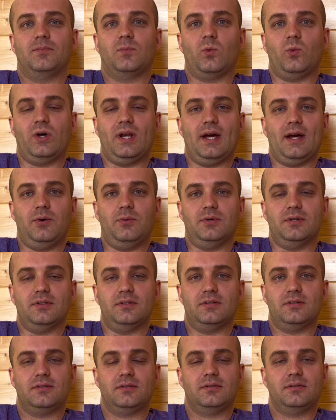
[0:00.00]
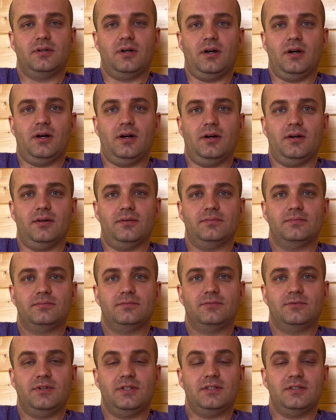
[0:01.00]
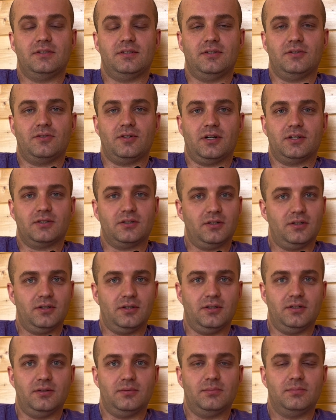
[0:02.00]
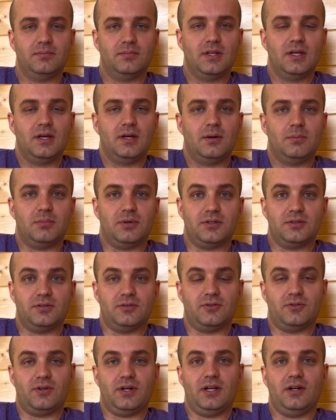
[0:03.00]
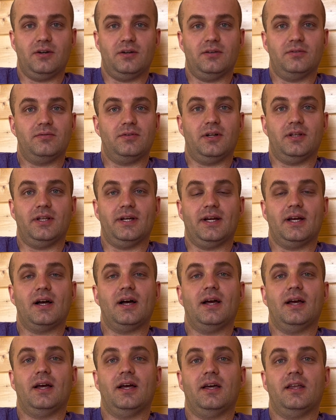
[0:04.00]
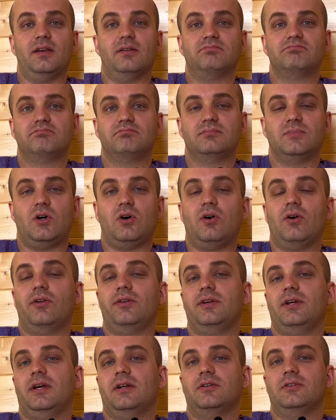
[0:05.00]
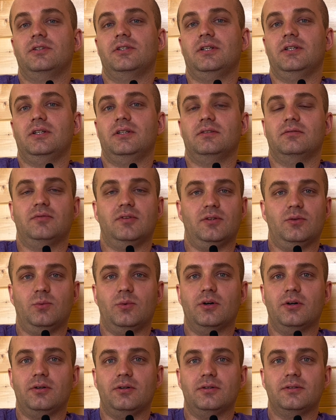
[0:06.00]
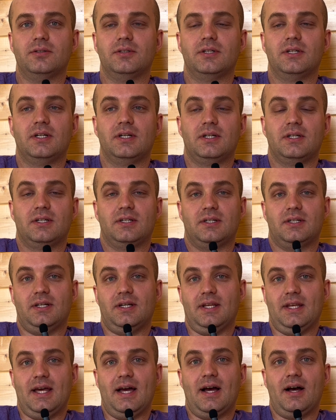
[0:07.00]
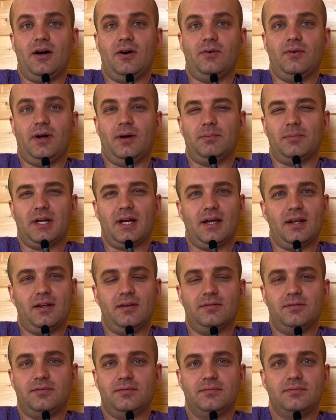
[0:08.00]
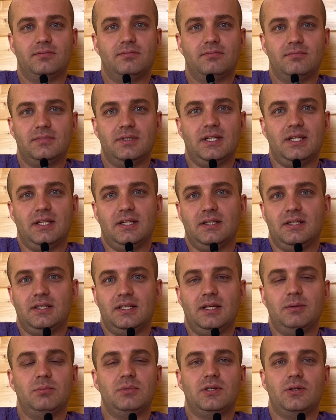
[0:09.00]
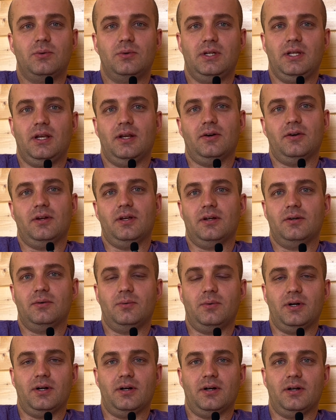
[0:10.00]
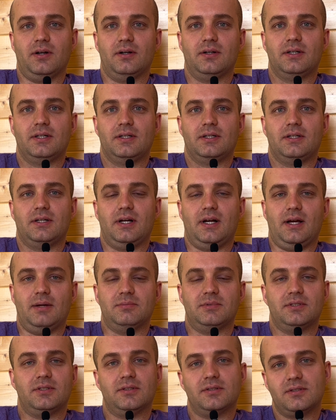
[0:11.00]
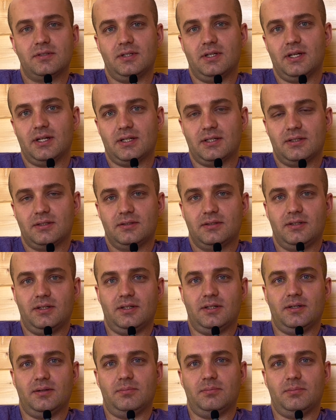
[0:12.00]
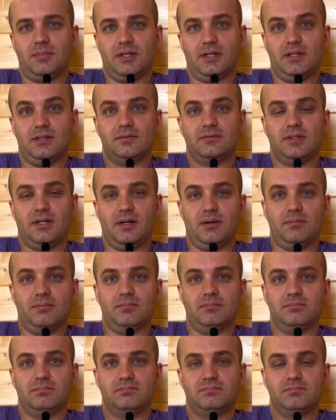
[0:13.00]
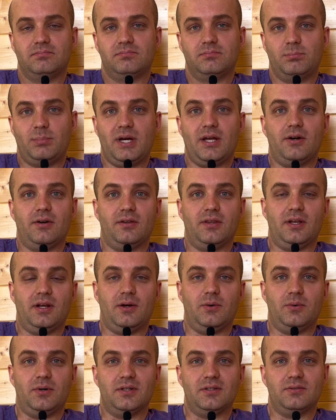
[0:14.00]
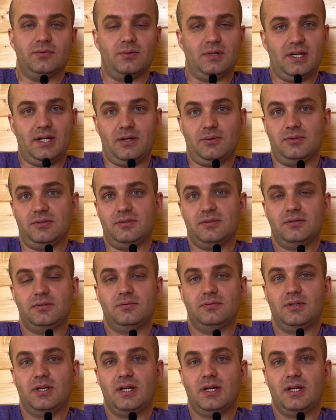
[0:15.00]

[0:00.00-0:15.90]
When I was a fitness instructor and a personal trainer, it felt like I had all the energy in the world. And now I'm kind of in an in between area where I'm still sick, but I'm better than I was when I was